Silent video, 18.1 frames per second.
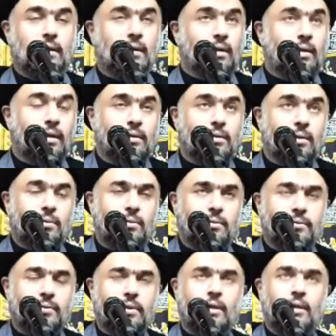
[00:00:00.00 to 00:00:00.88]
the
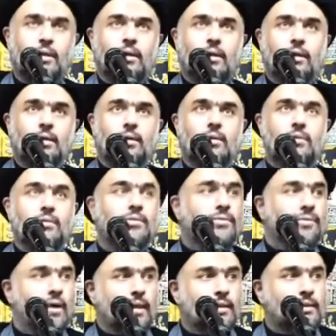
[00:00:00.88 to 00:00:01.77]
tawfiq to
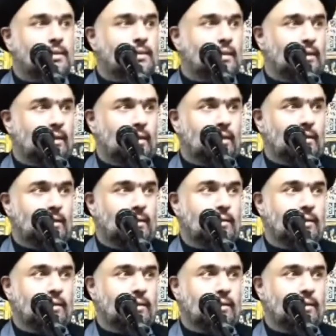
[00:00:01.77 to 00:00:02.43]
fast again,